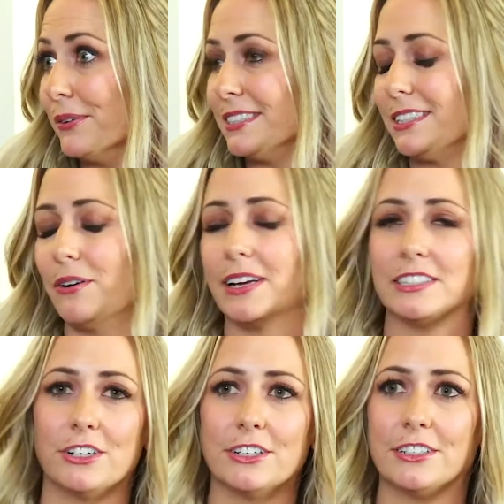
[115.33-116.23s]
and so I
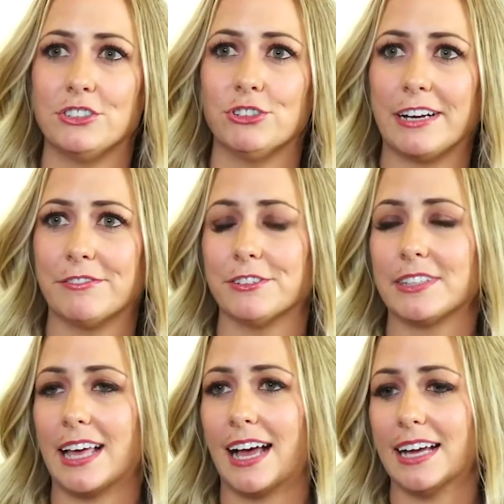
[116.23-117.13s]
started to train for
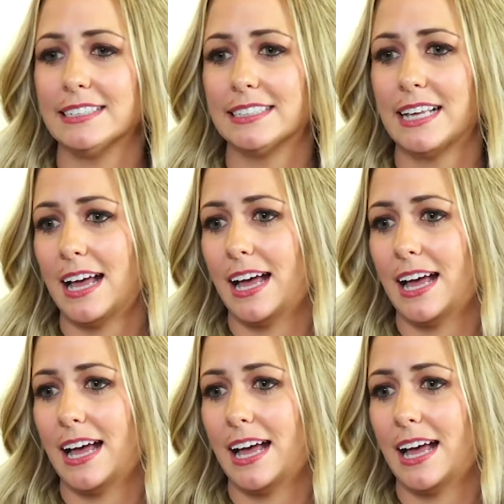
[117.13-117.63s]
that.